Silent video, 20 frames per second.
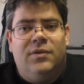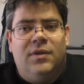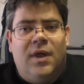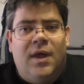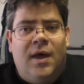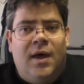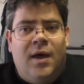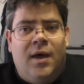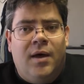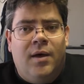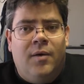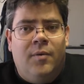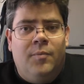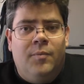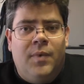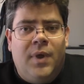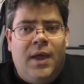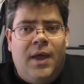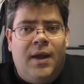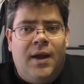
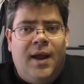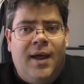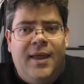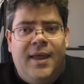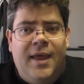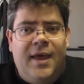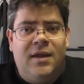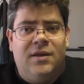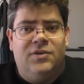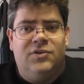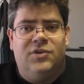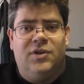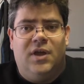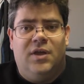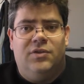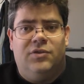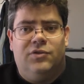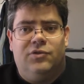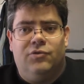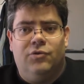um, and I had a, a,
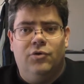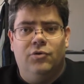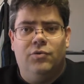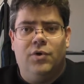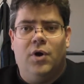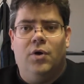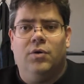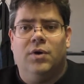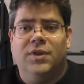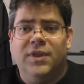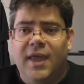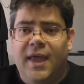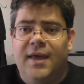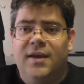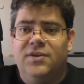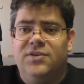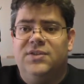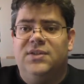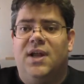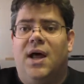through road and they had
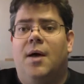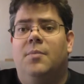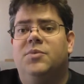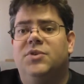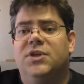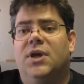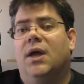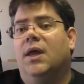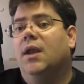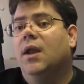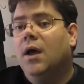a stop sign